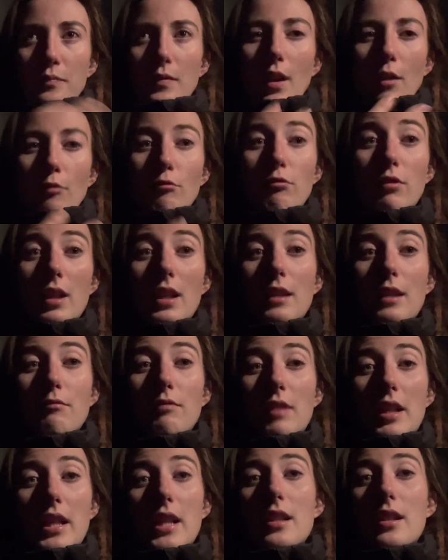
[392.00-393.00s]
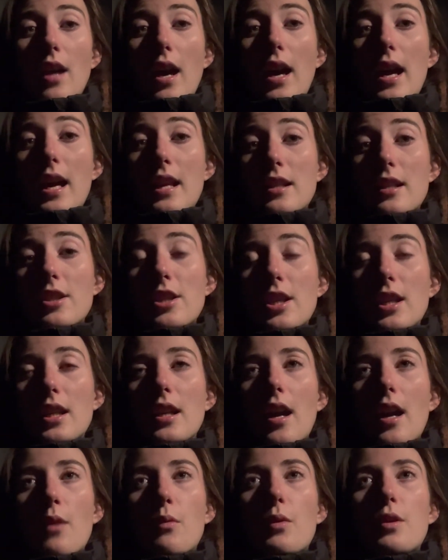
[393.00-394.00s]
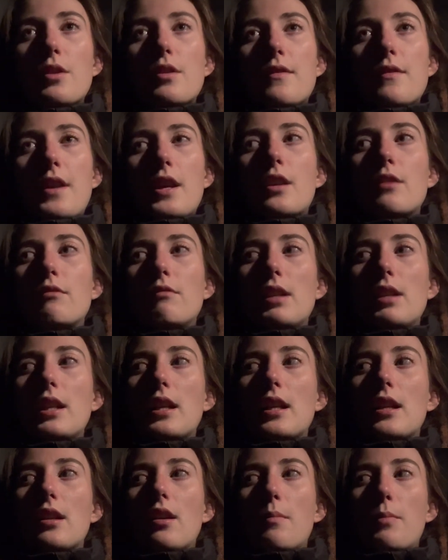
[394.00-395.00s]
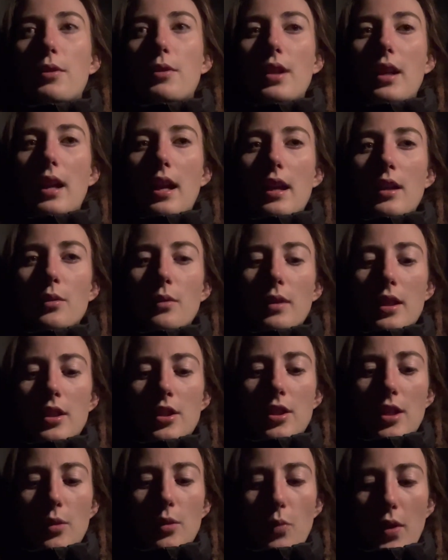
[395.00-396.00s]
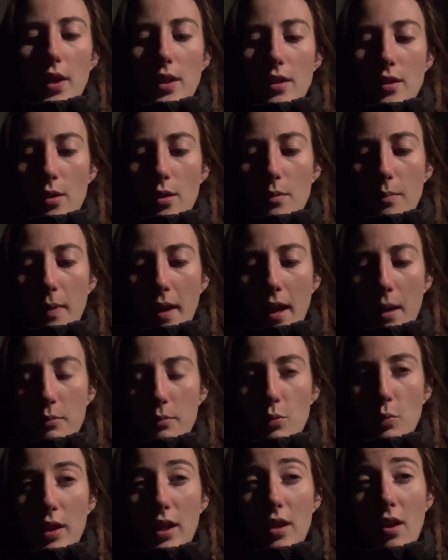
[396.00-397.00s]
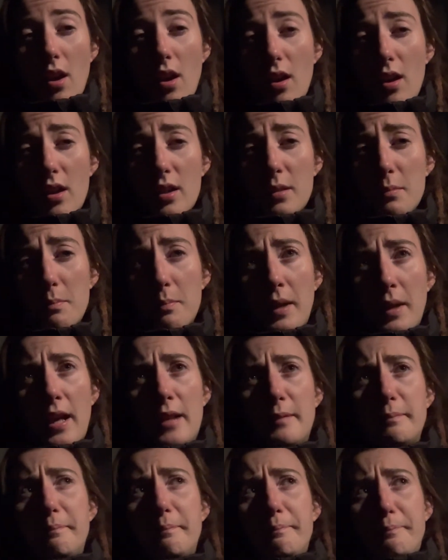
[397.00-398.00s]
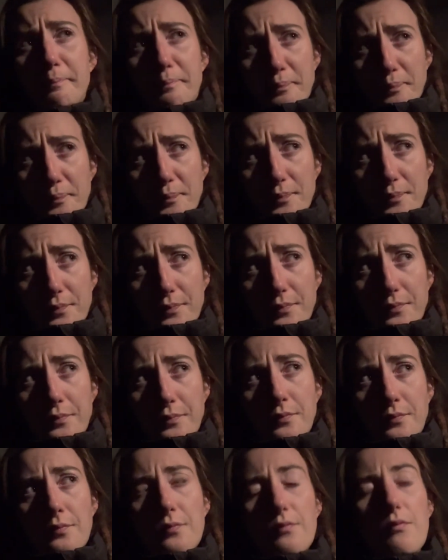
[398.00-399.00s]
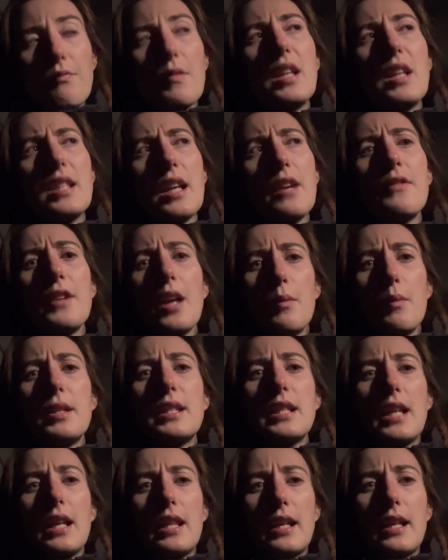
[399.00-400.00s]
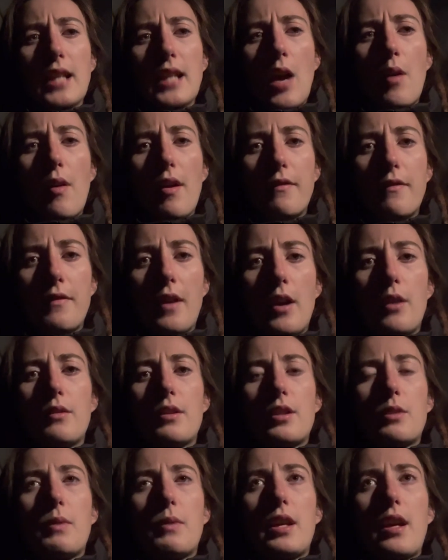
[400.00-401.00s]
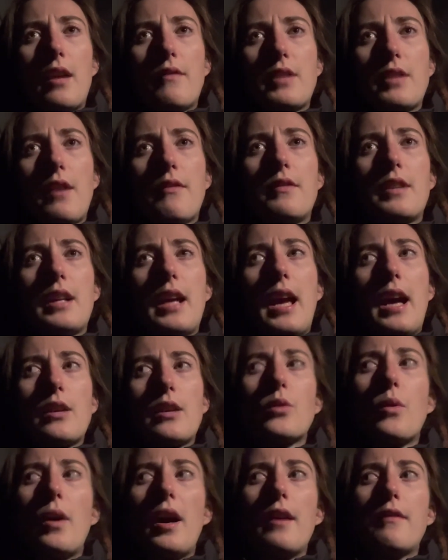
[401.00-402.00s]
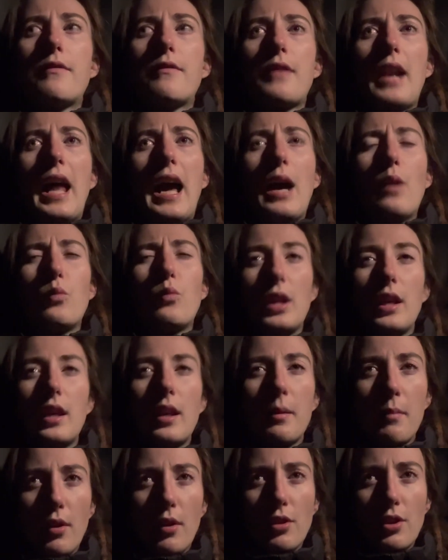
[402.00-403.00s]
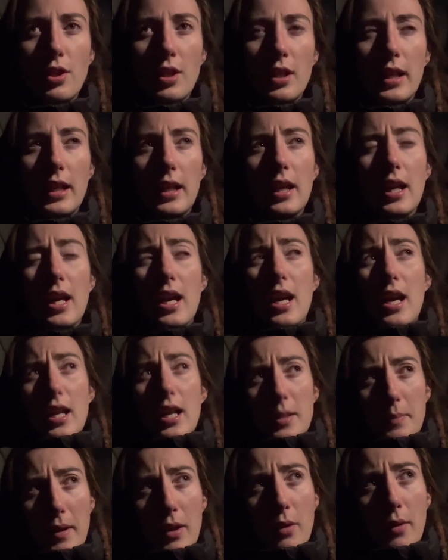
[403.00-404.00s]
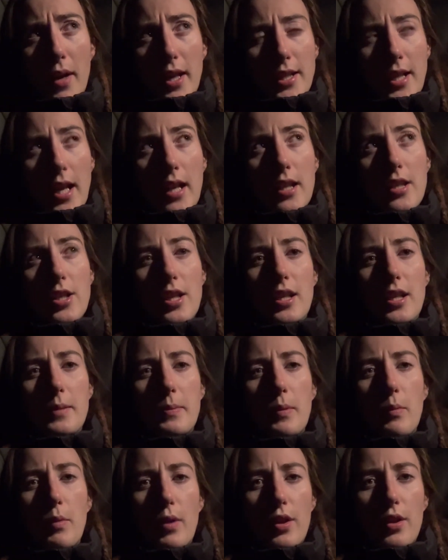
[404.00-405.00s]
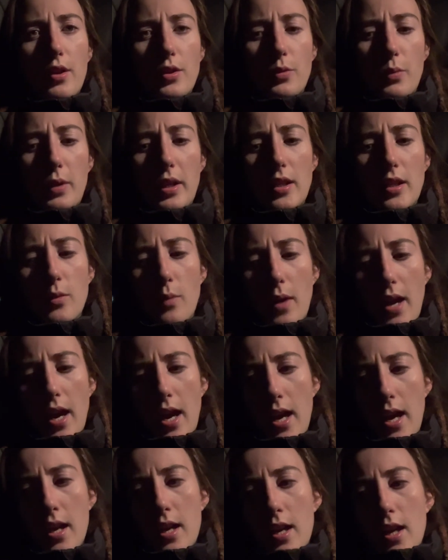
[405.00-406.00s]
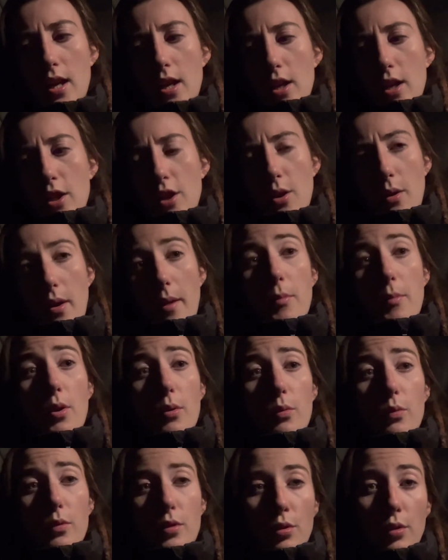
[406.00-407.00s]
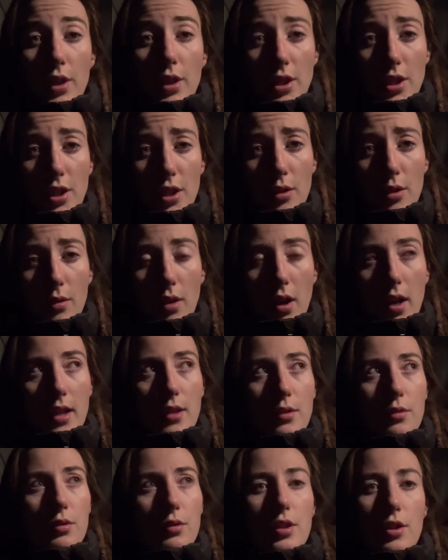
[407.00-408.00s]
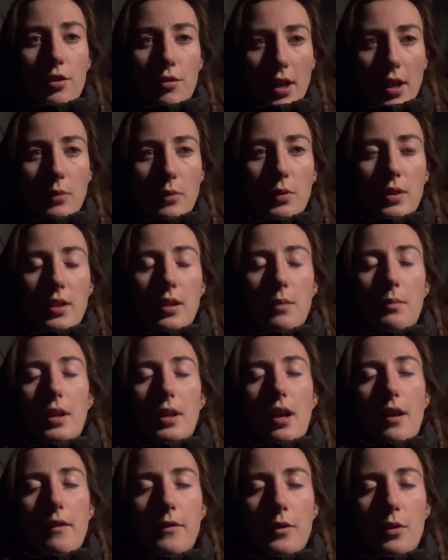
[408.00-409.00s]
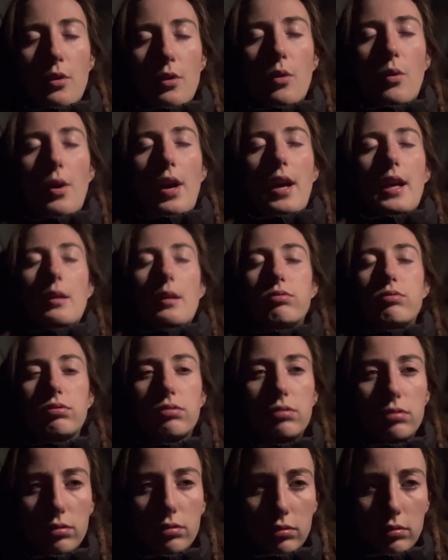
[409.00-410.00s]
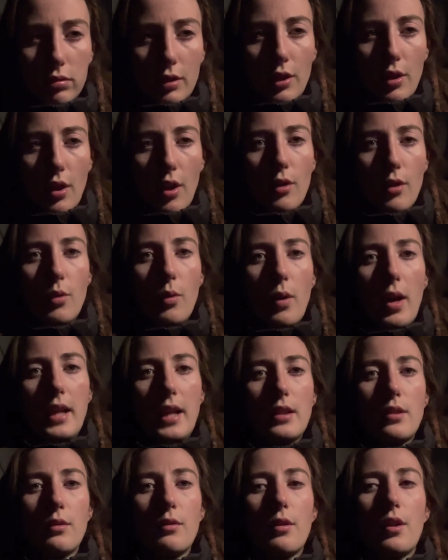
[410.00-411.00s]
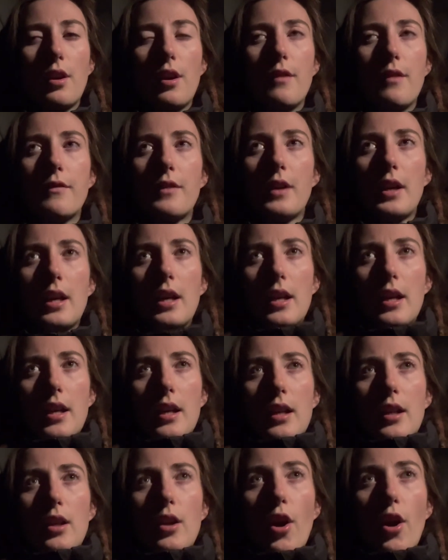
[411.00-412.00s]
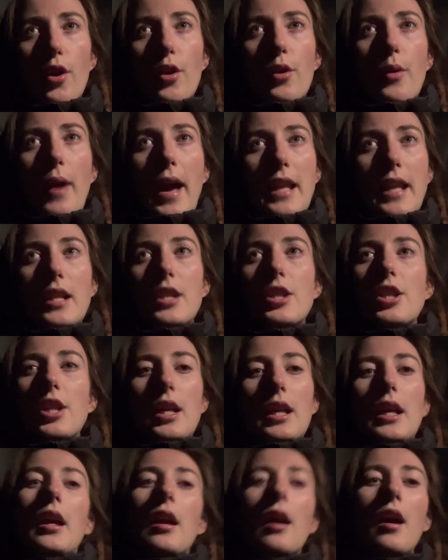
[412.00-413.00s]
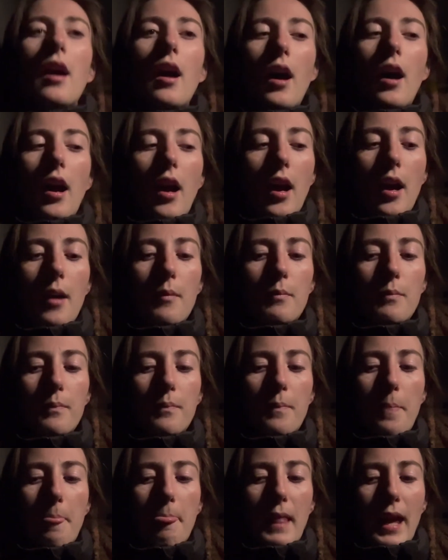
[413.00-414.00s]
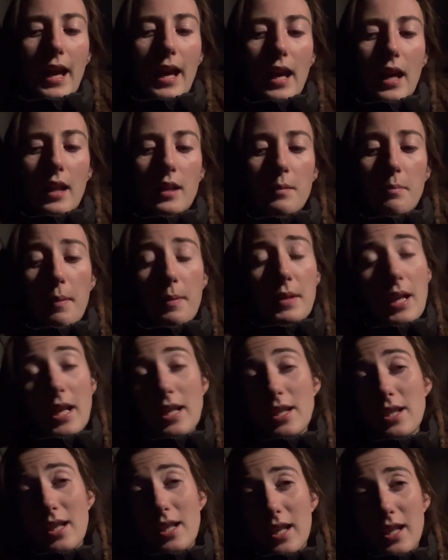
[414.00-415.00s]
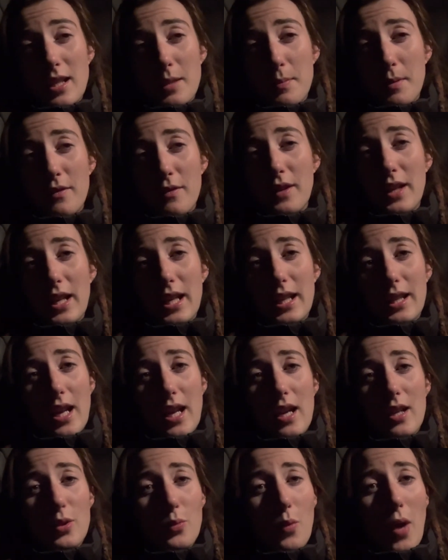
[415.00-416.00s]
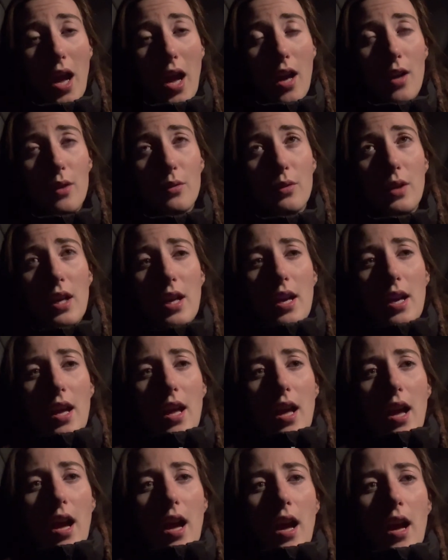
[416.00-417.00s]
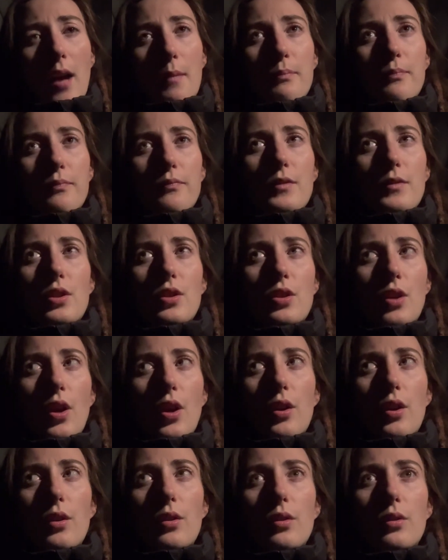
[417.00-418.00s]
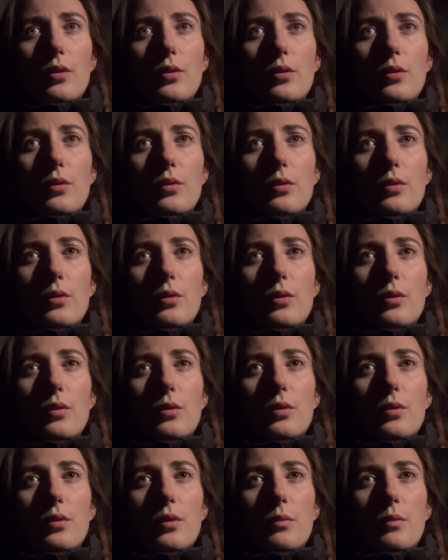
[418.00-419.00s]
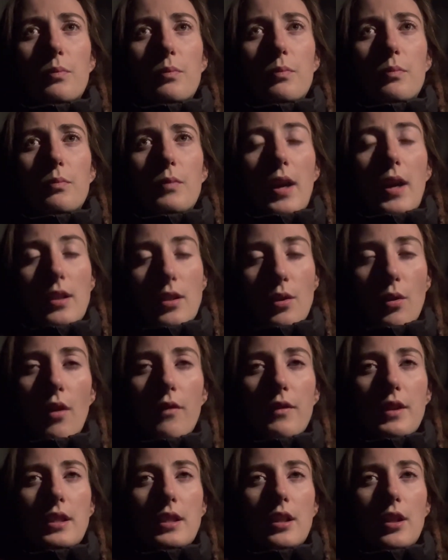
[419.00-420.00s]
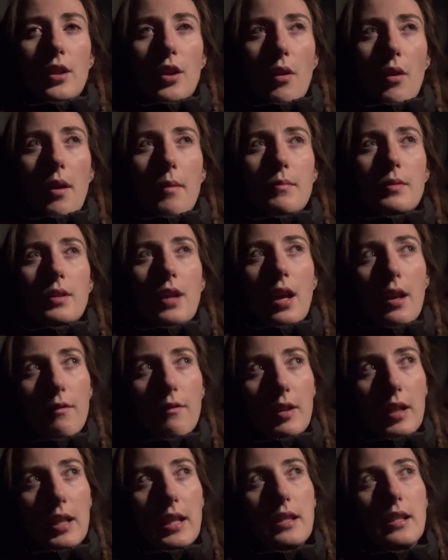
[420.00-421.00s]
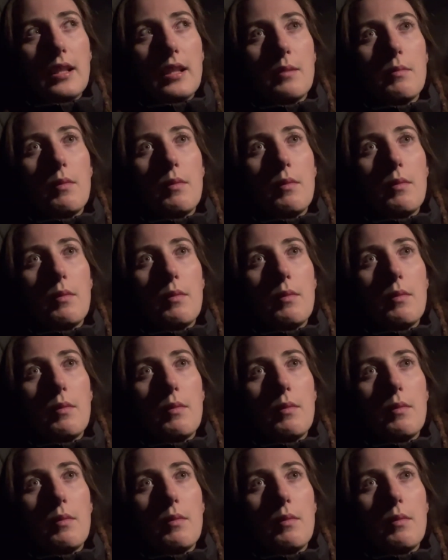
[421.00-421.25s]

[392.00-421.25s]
really read that energy. I wonder if they can read it in our body language in ways that perhaps we can't, but definitely, I would say that's how I felt this week. I've definitely had quite a flat week emotionally. It's been quite challenging. It's been one of those weeks where, you know, I'm not talking to you guys or distracted with something. I feel quite, you know, quite sort of low energy. And potentially he's been feeling that as well. So obviously, you know, I'm kind of releasing some